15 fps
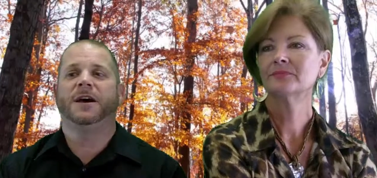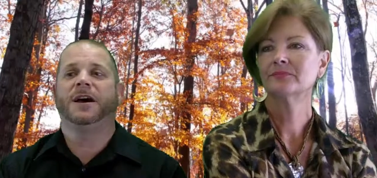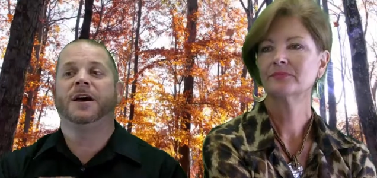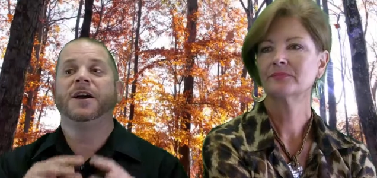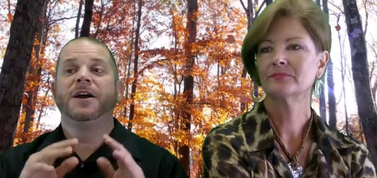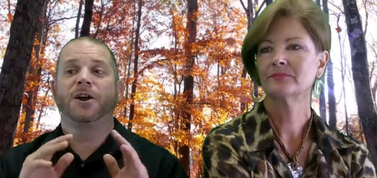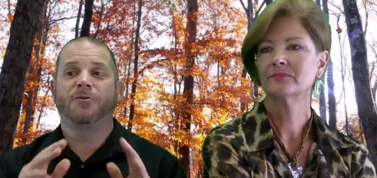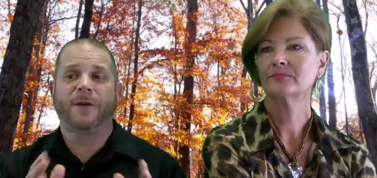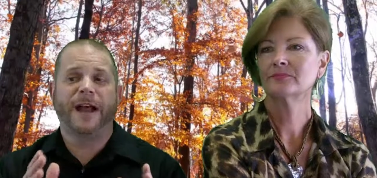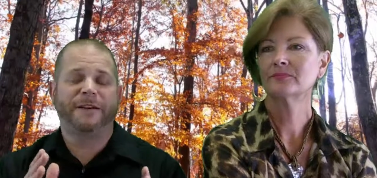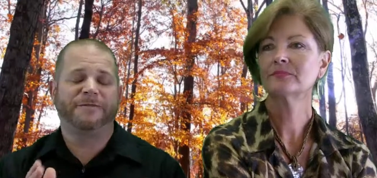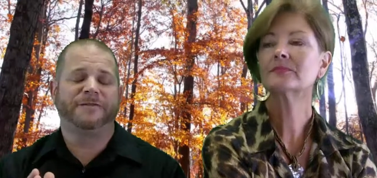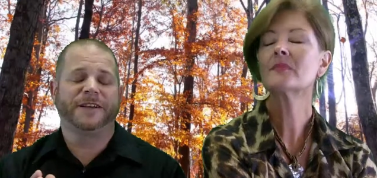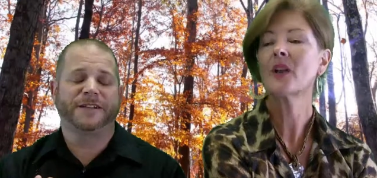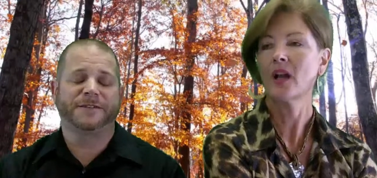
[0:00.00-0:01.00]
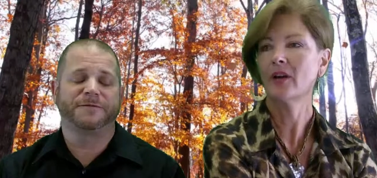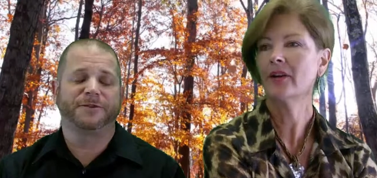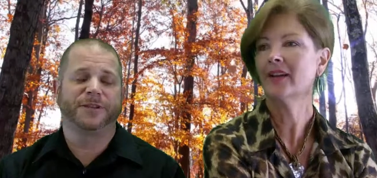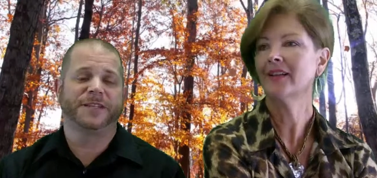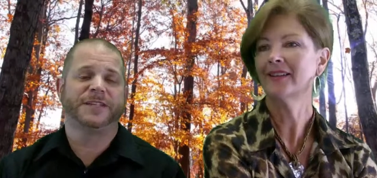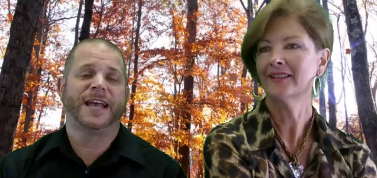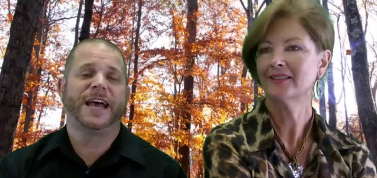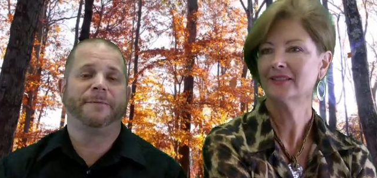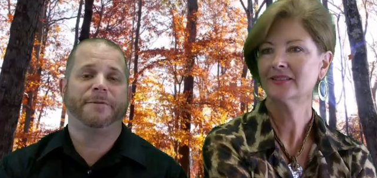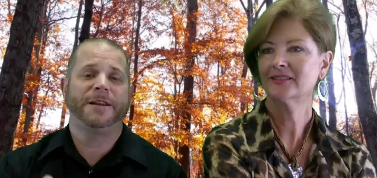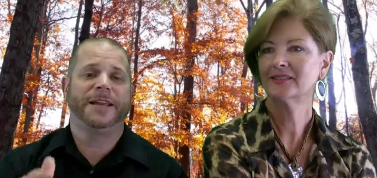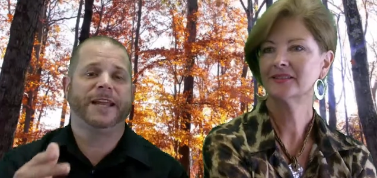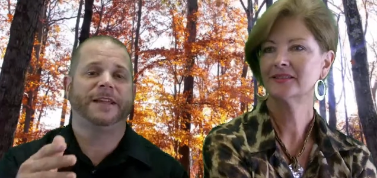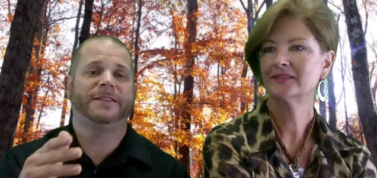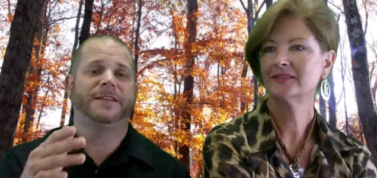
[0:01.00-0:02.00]
Speaker 1: uh, craft festival oh, yeah. that's
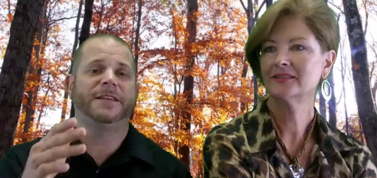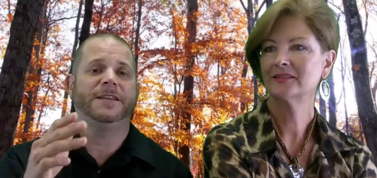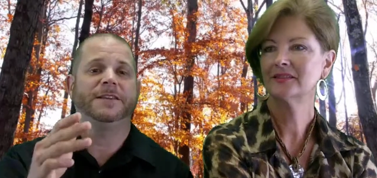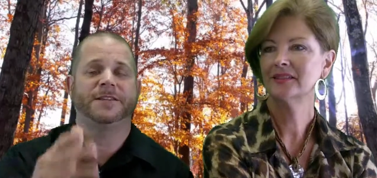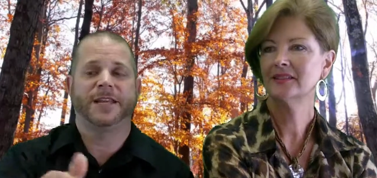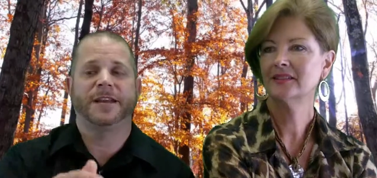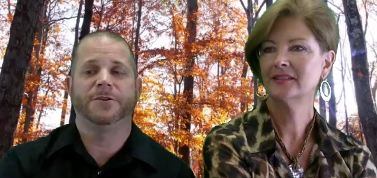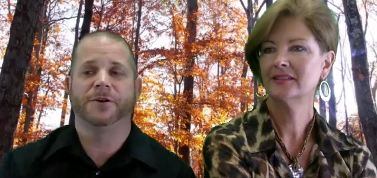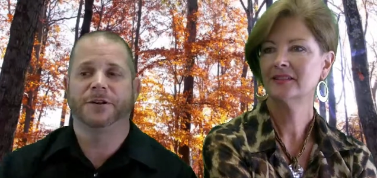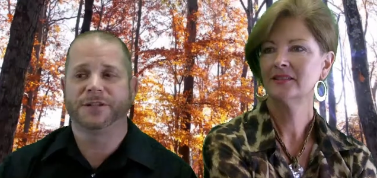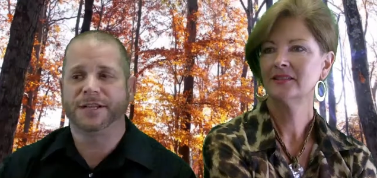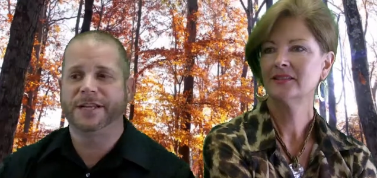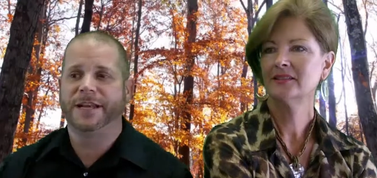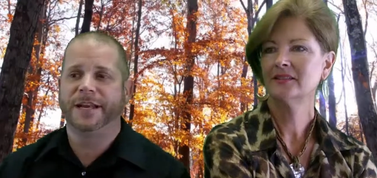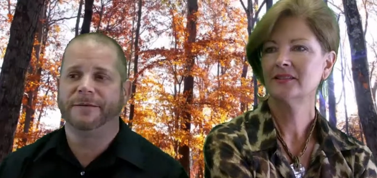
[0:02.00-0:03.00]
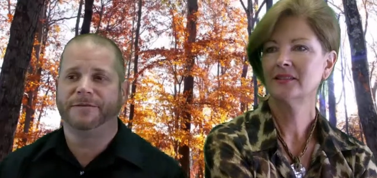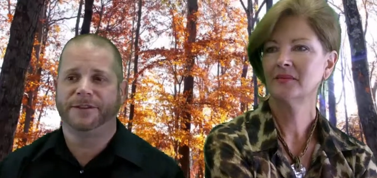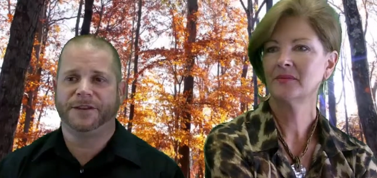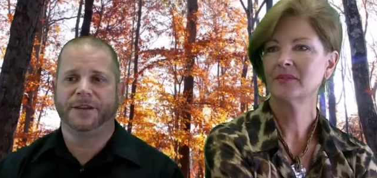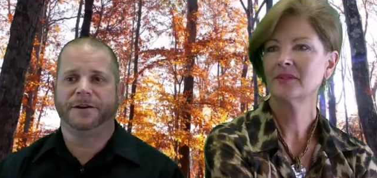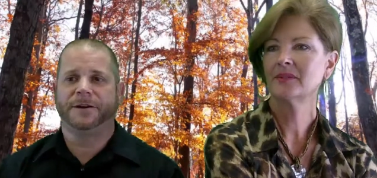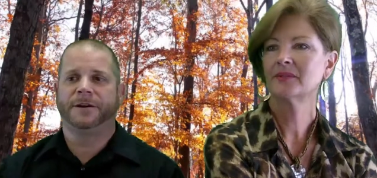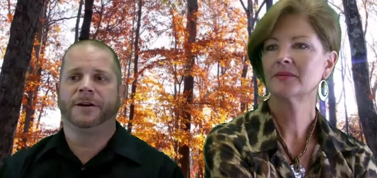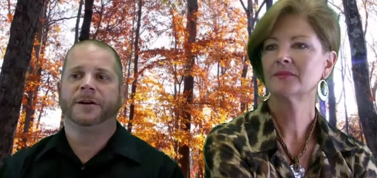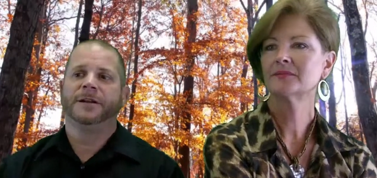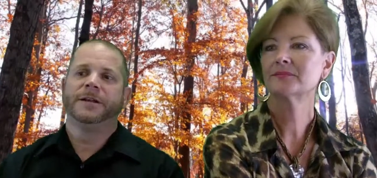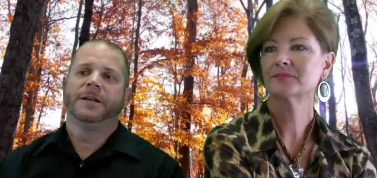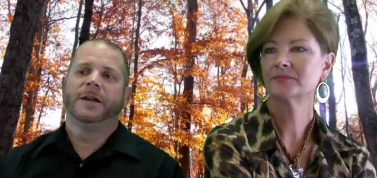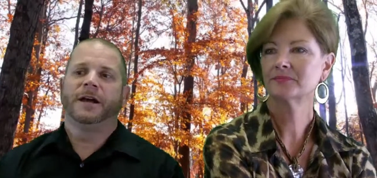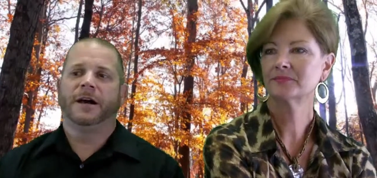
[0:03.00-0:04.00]
happening at the St. Augustine Amphitheater.
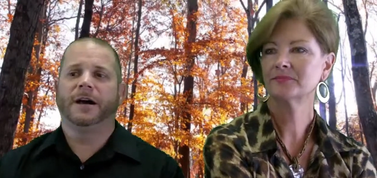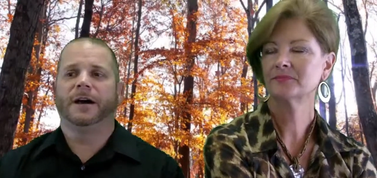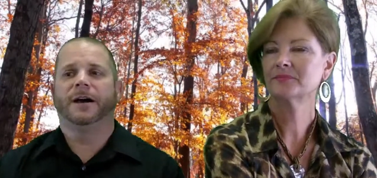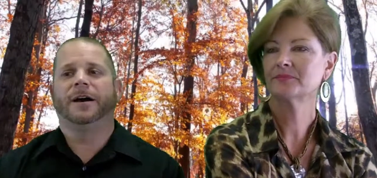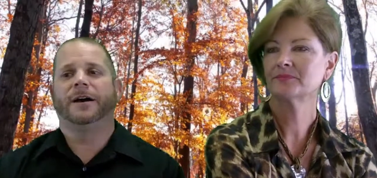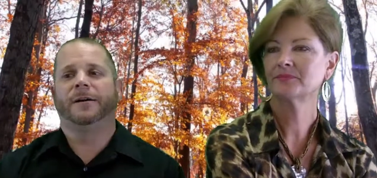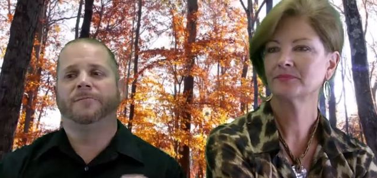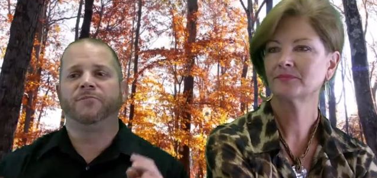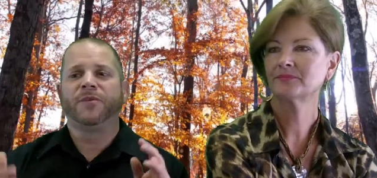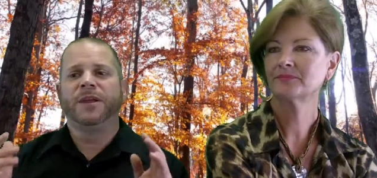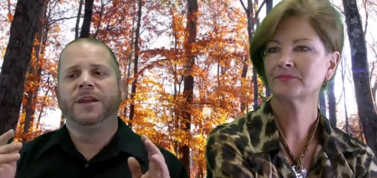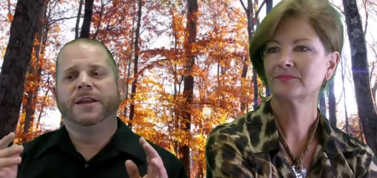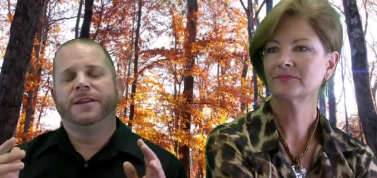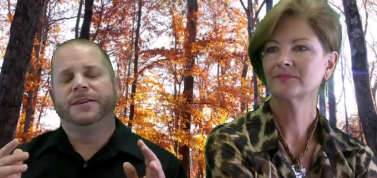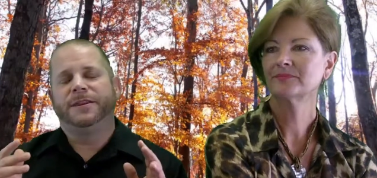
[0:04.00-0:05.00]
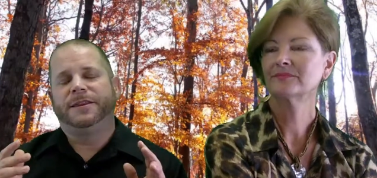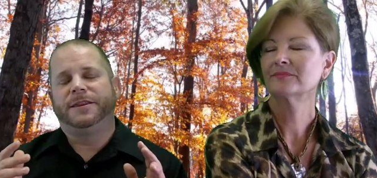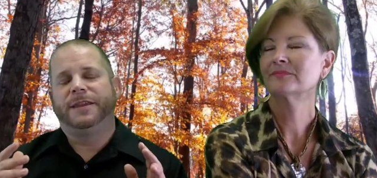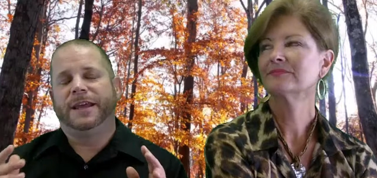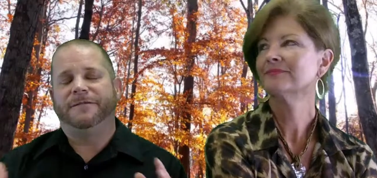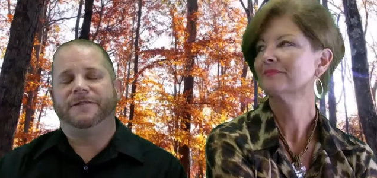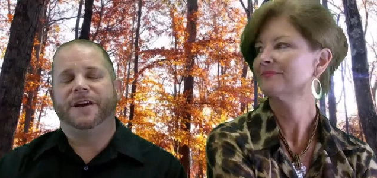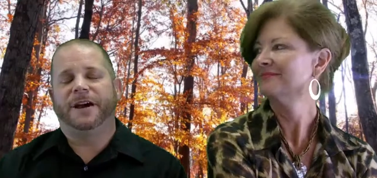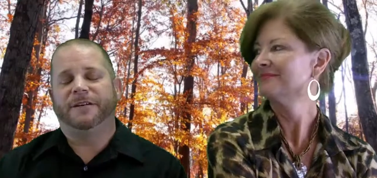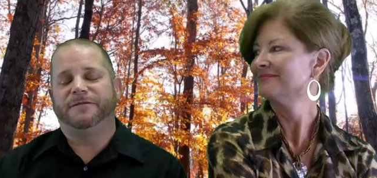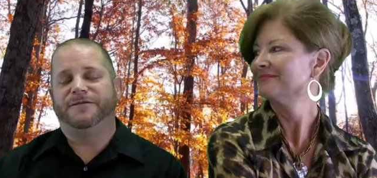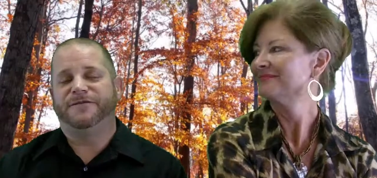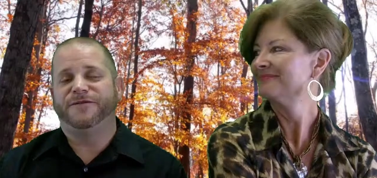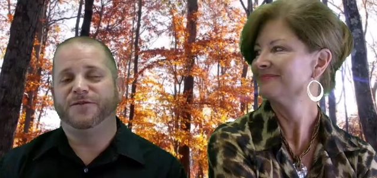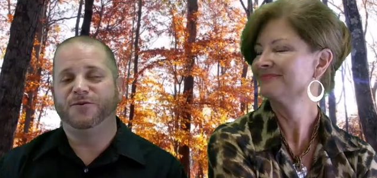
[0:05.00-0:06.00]
Um, they've got
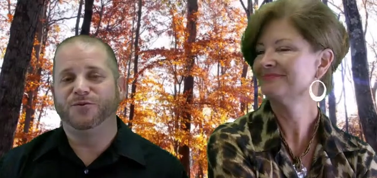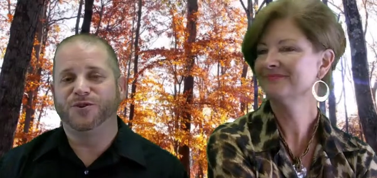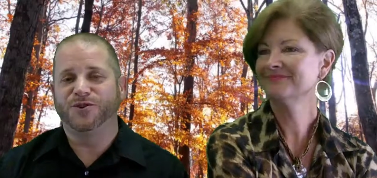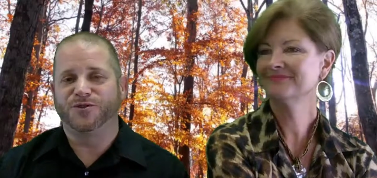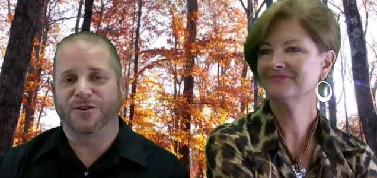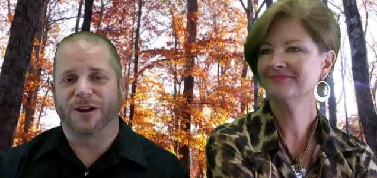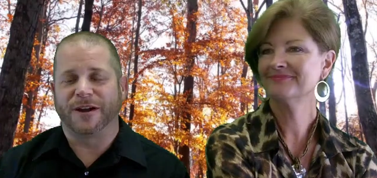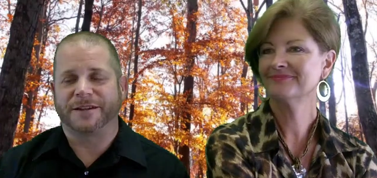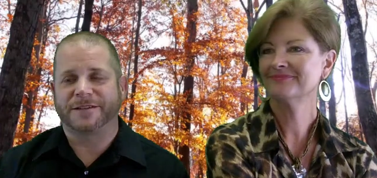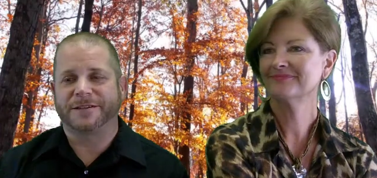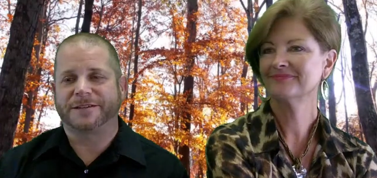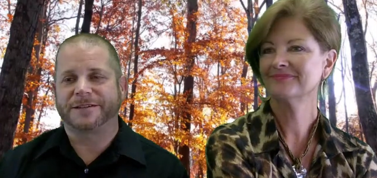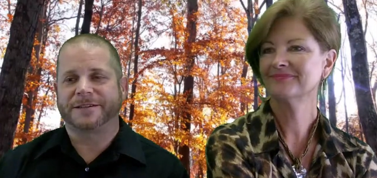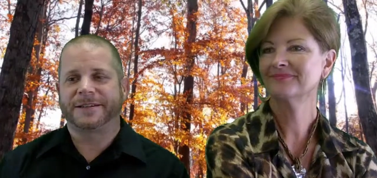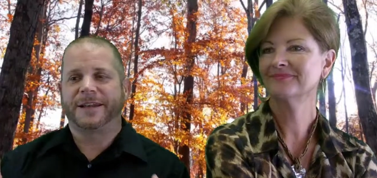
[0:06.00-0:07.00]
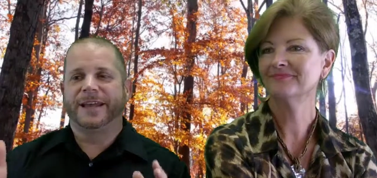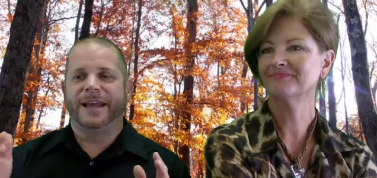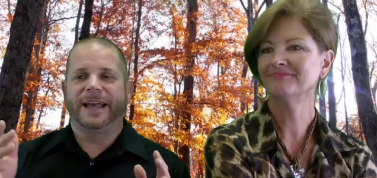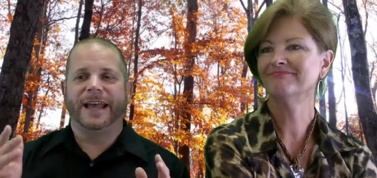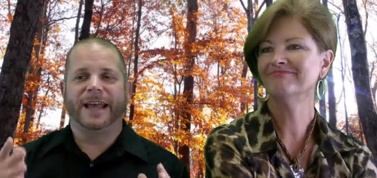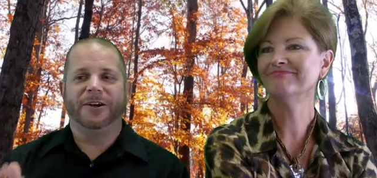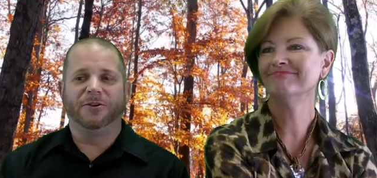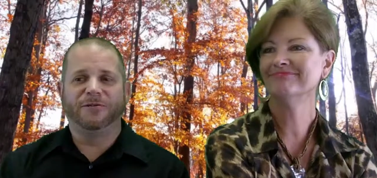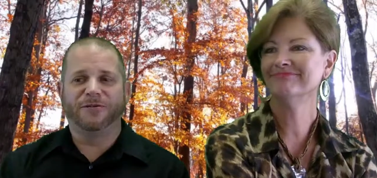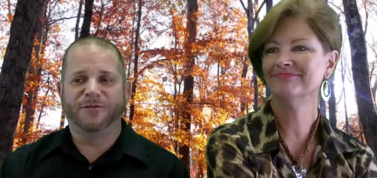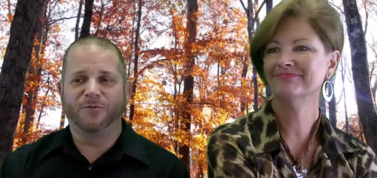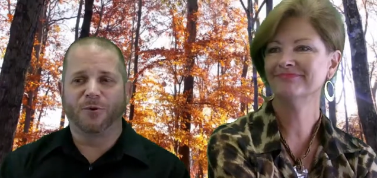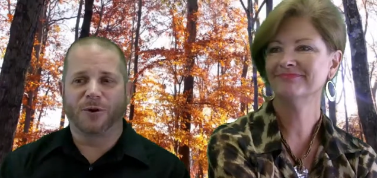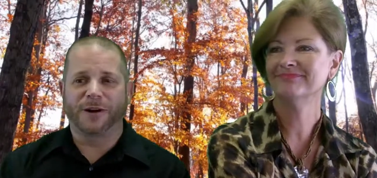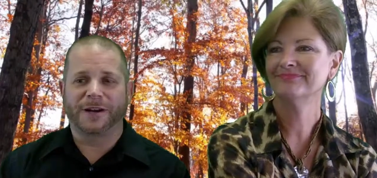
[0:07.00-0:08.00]
food trucks Elf
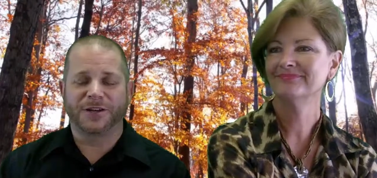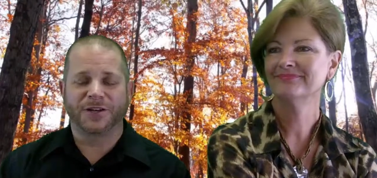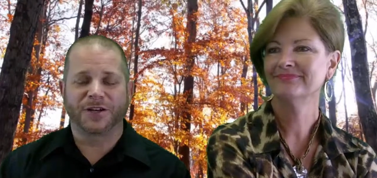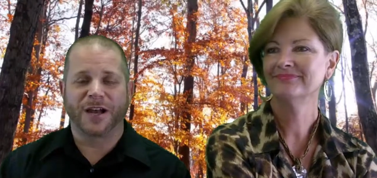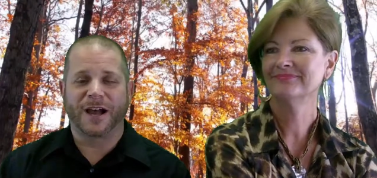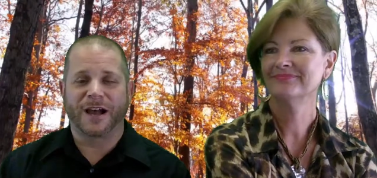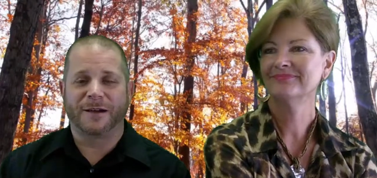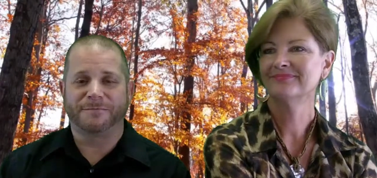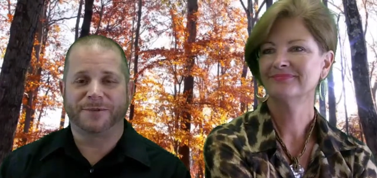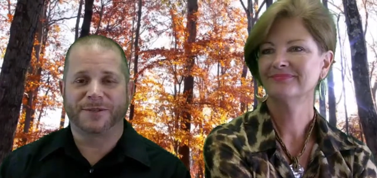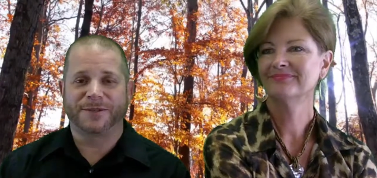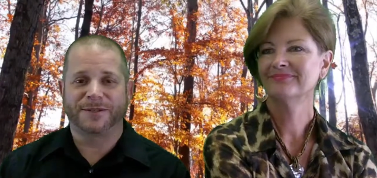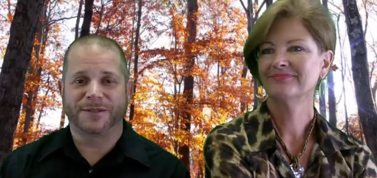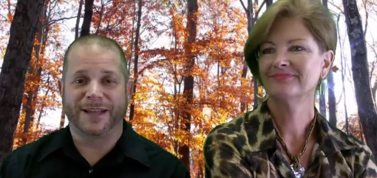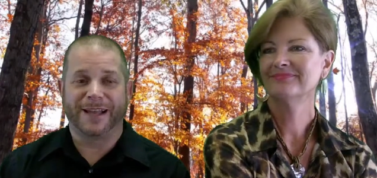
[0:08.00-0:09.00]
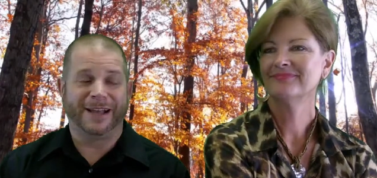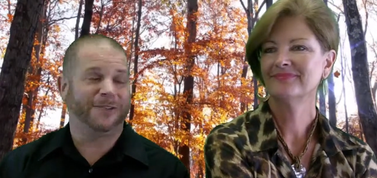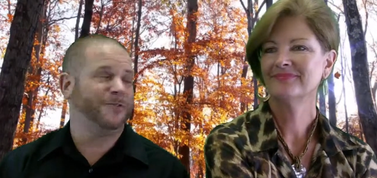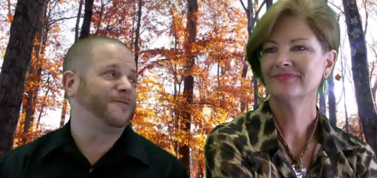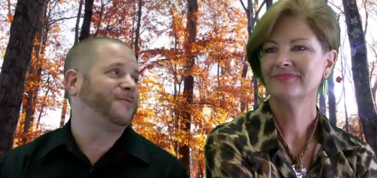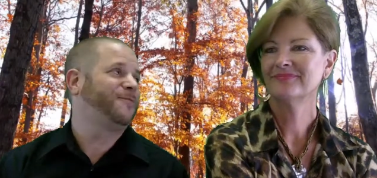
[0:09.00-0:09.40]
workshops. Elf